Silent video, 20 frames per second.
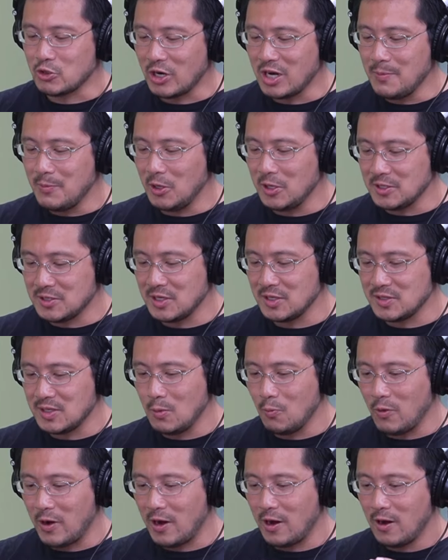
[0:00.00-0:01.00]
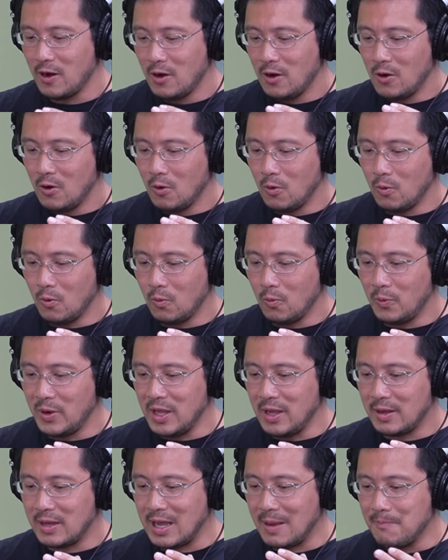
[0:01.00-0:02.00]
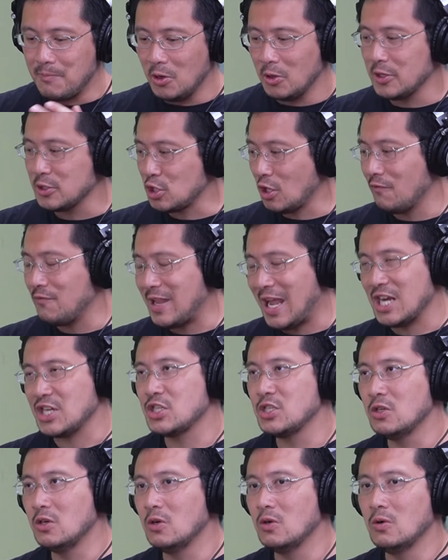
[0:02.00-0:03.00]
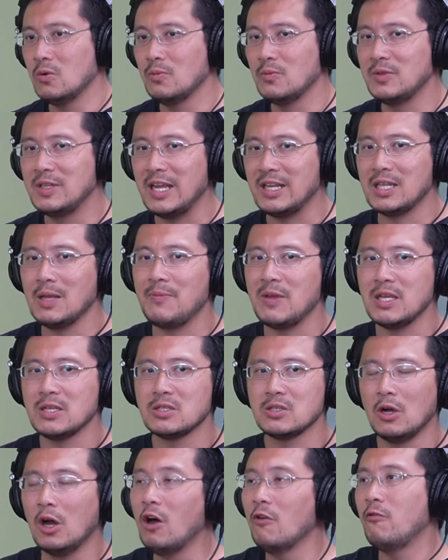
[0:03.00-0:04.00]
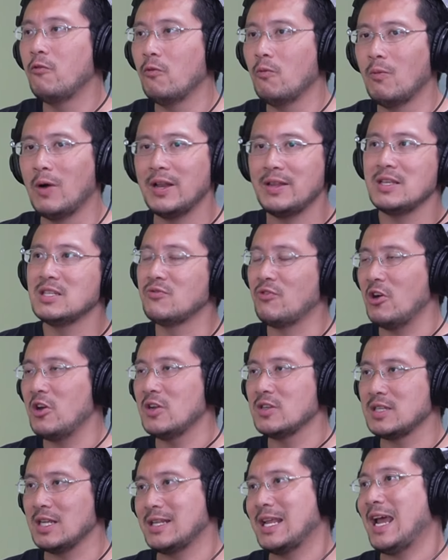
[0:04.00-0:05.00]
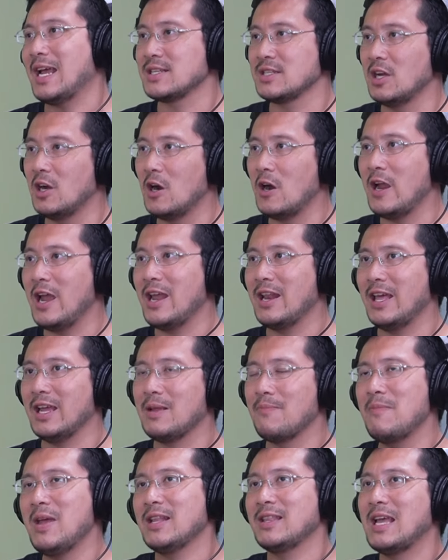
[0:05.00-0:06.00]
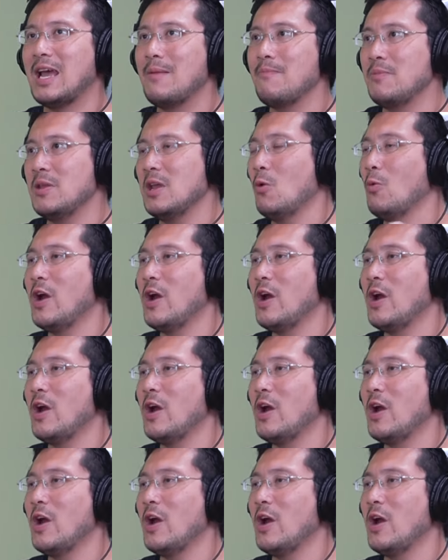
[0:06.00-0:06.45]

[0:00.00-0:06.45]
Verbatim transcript: And so we're trying to build a system where we can build a sort of national database of what these various attacks are and like make